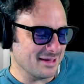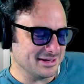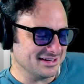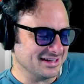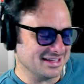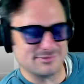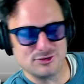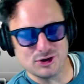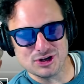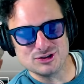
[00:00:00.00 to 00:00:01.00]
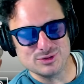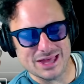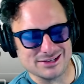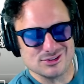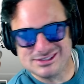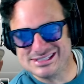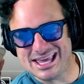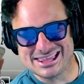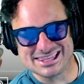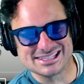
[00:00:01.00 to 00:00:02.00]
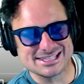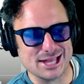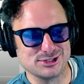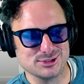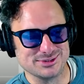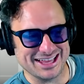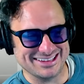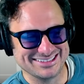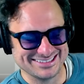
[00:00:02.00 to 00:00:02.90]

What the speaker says: I mean, if you're going to do that, just take the statue down.